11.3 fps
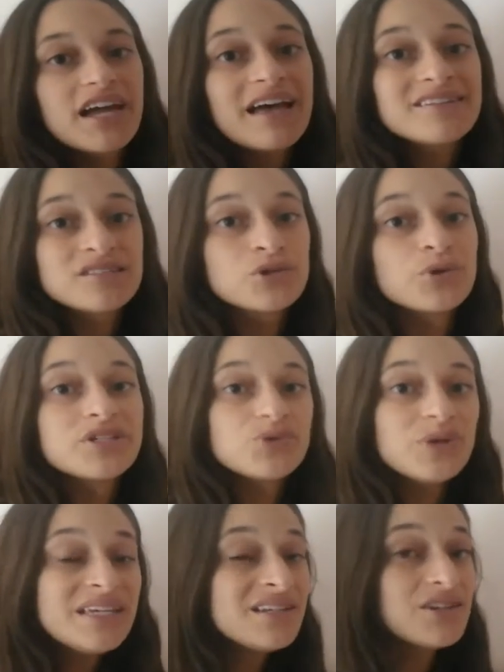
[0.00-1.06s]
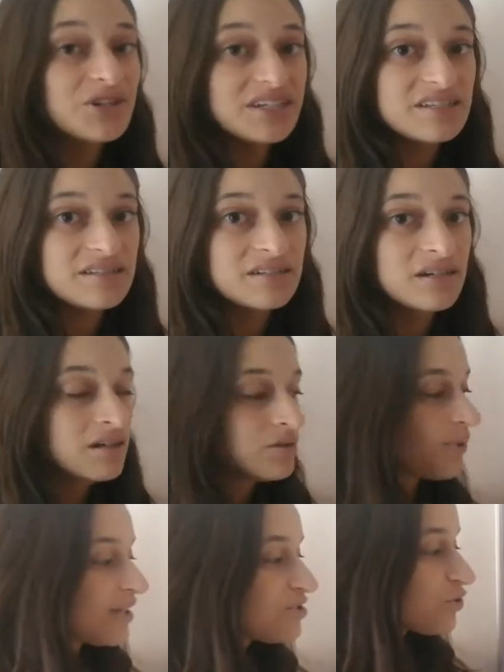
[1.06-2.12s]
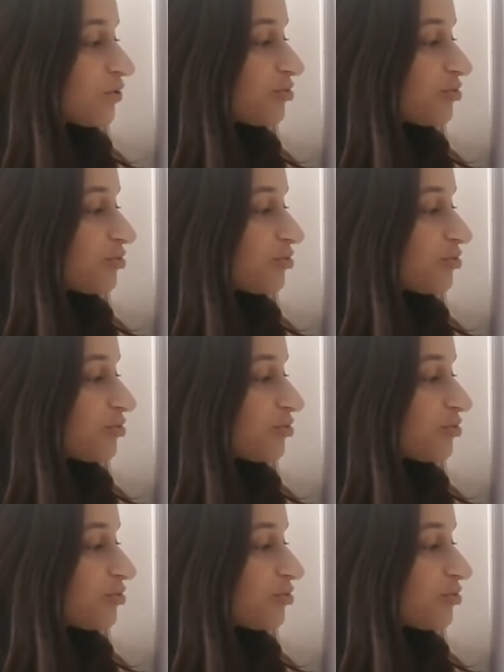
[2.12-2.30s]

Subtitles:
the gas is going to increase, right? So